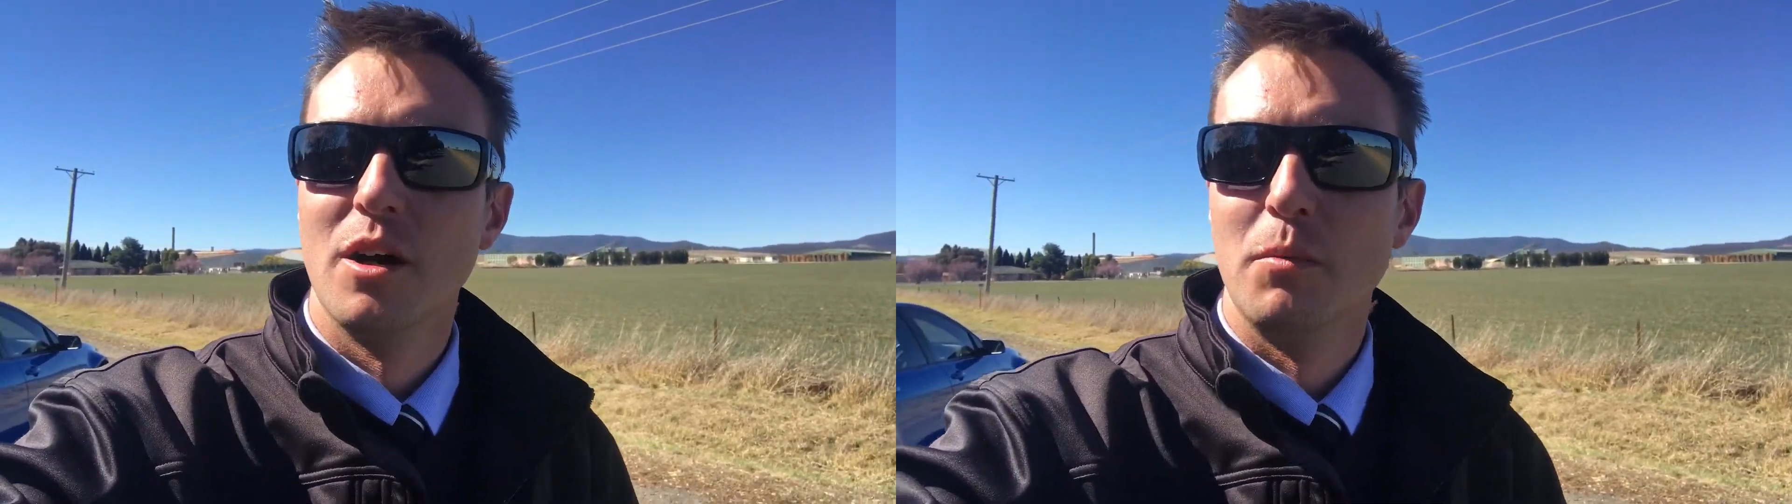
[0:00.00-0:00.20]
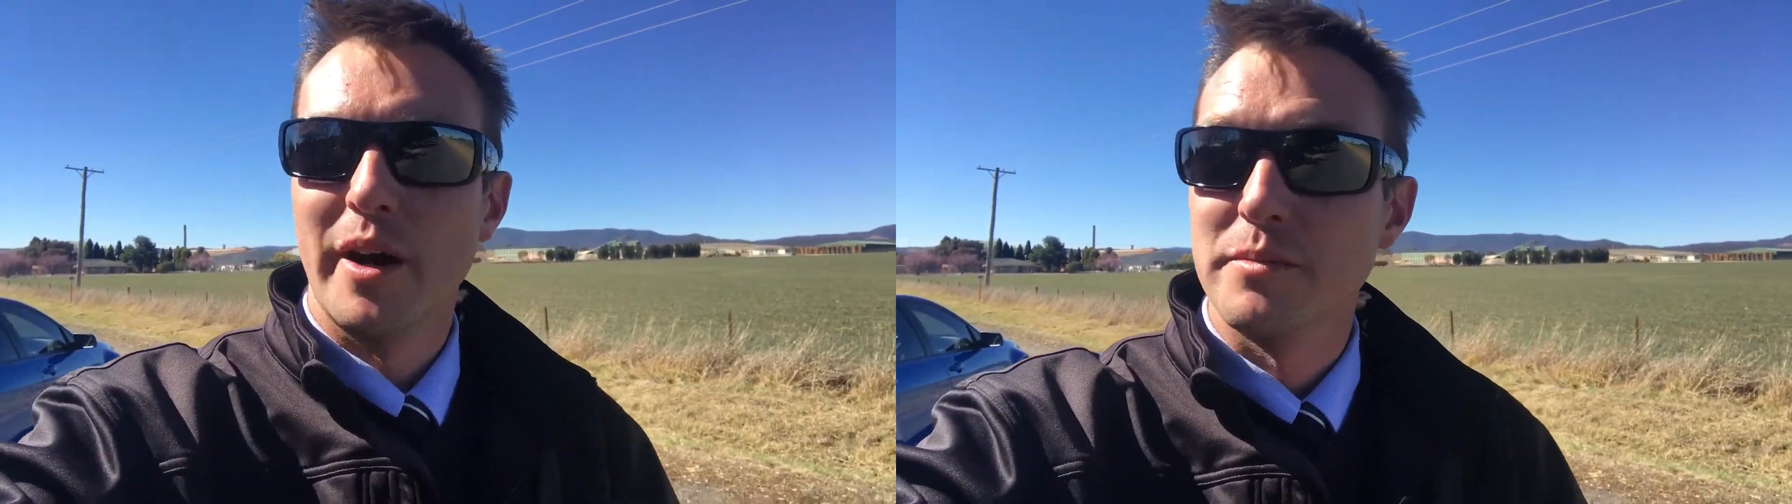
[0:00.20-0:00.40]

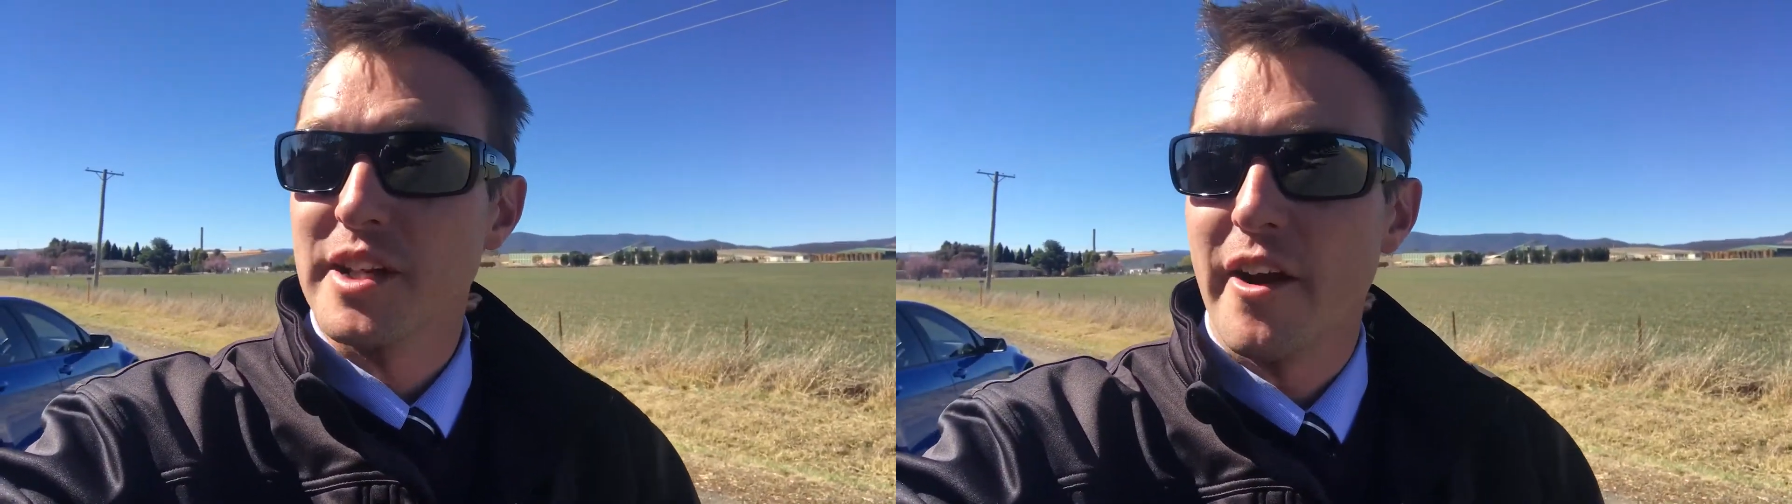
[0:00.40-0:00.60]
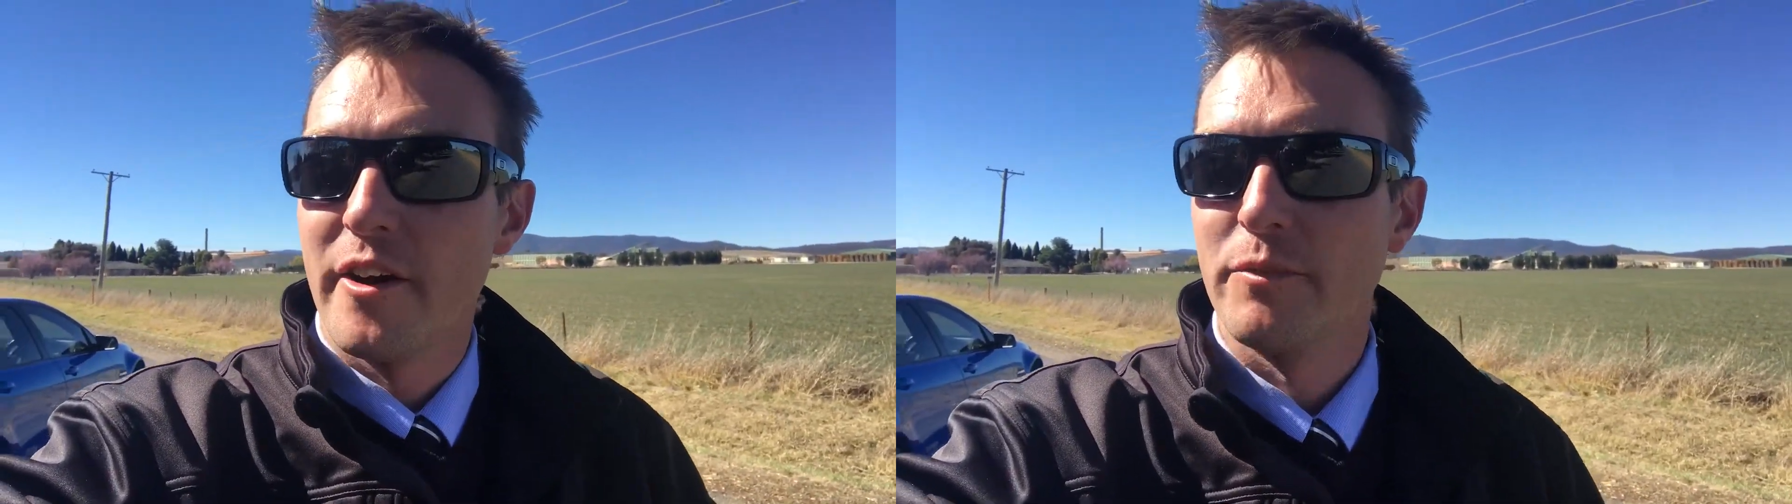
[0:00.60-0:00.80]
My name's
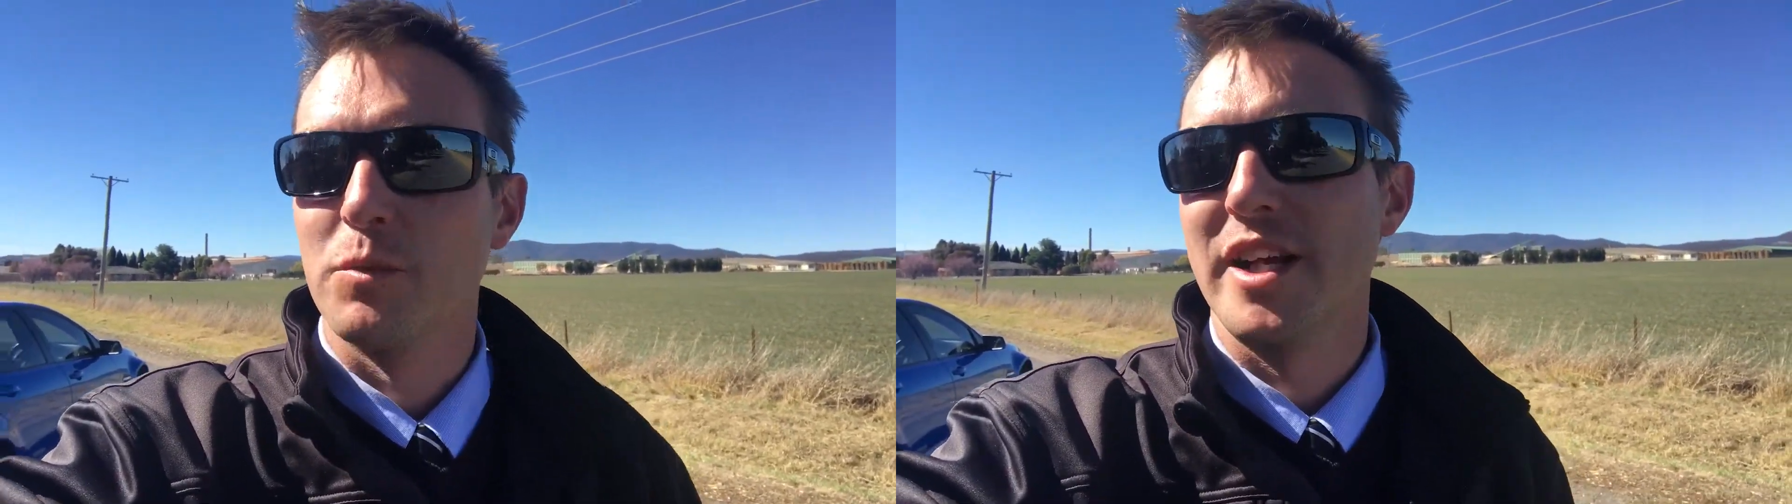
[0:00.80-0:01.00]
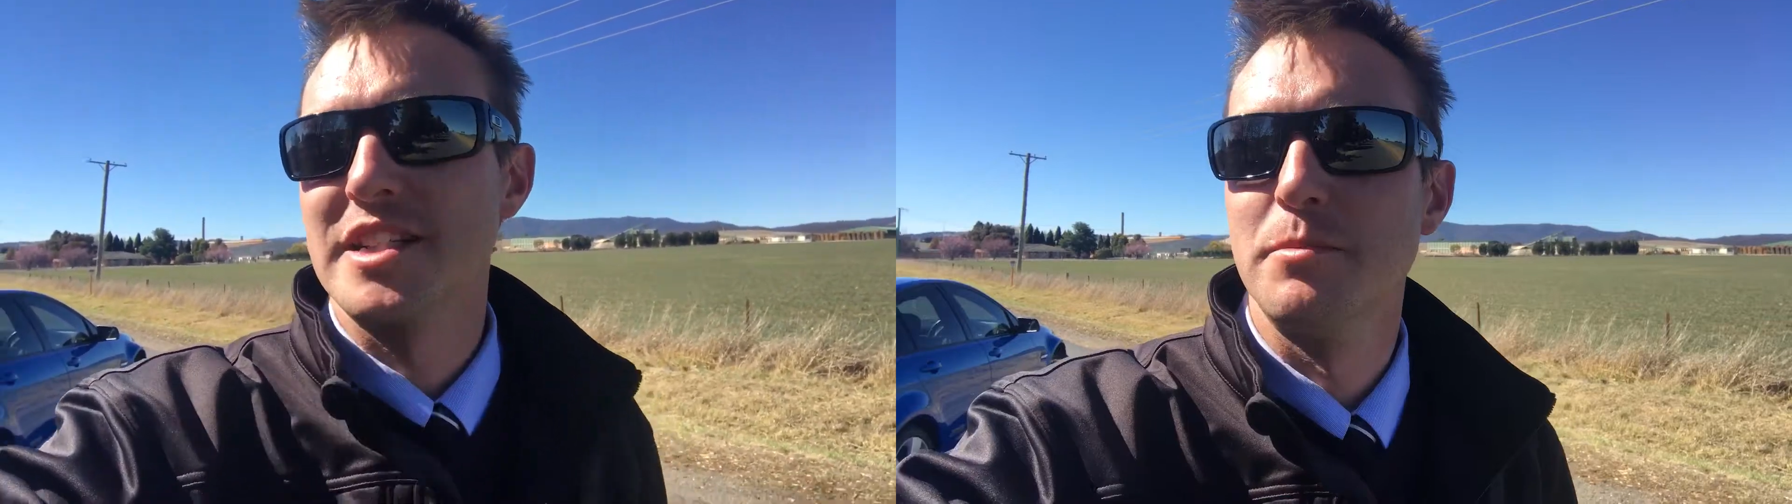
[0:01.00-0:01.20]
Darren, I'm from
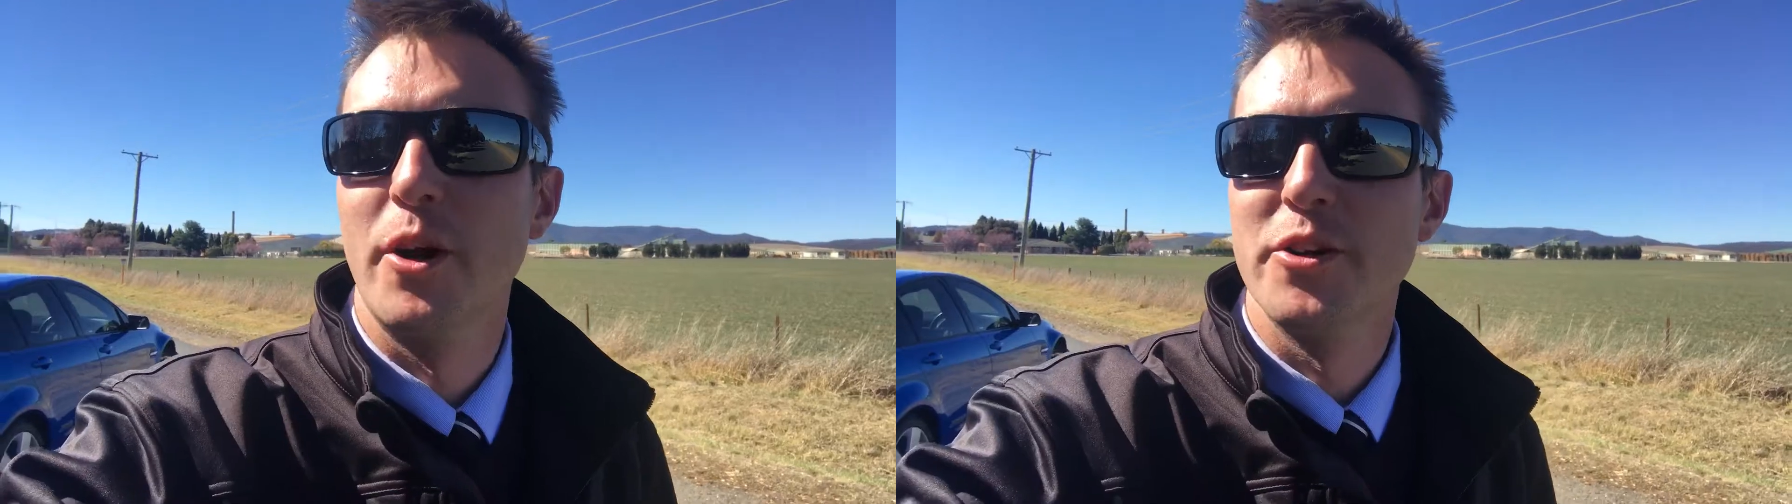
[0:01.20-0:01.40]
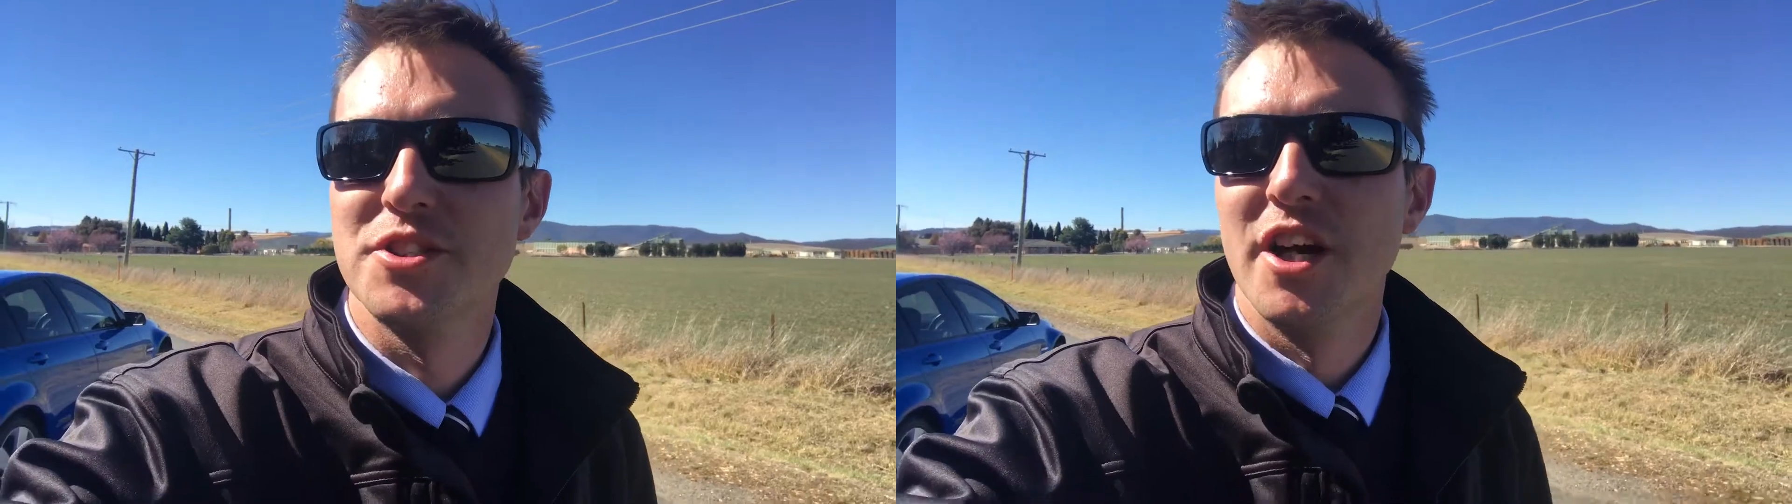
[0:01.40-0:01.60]
Clancy
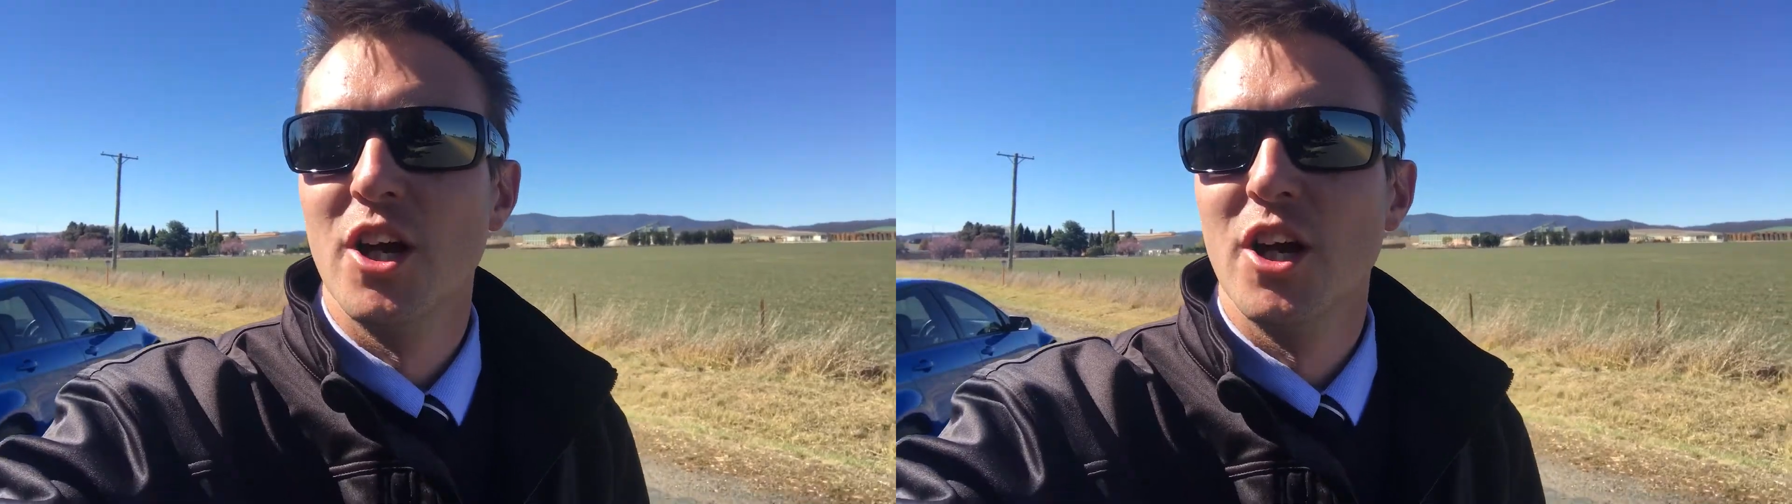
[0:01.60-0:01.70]
Motors.